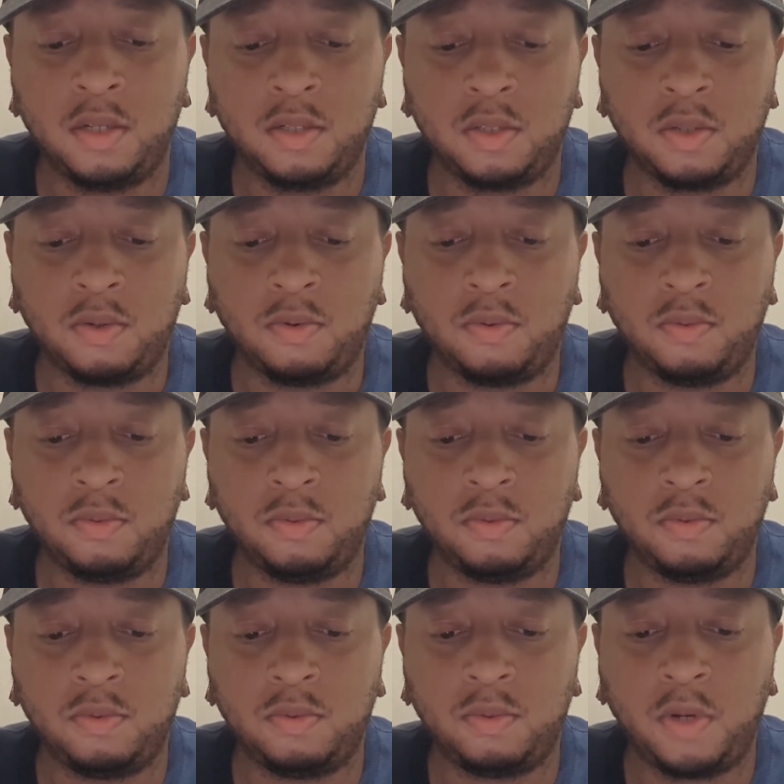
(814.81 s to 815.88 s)

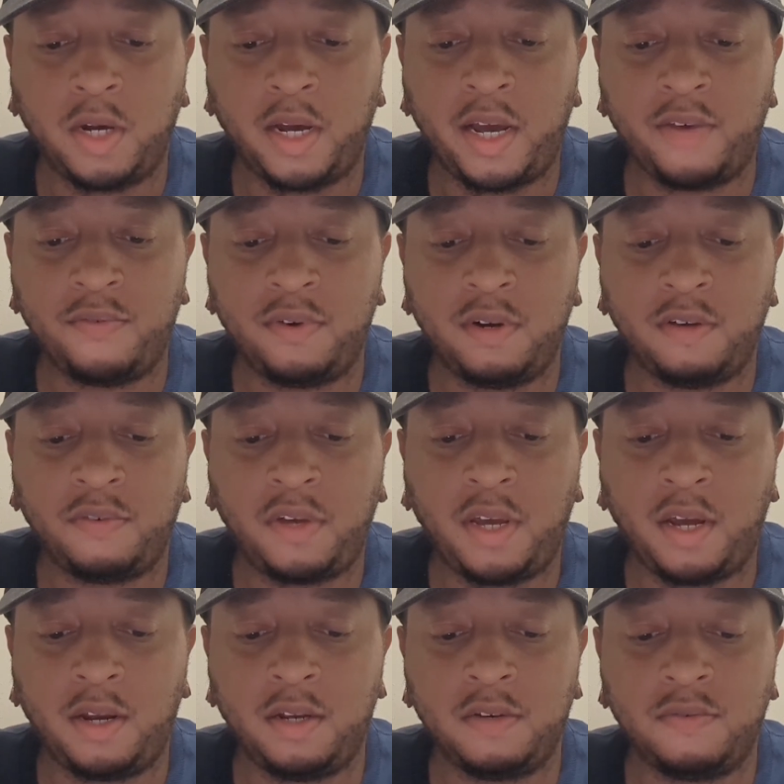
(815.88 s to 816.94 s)
So I have enough
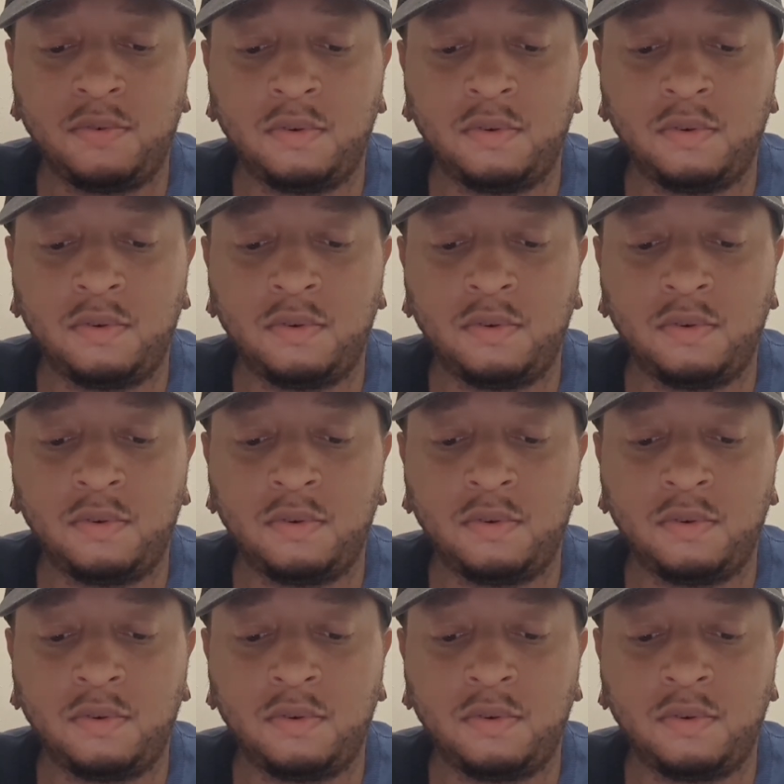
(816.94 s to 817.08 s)
candies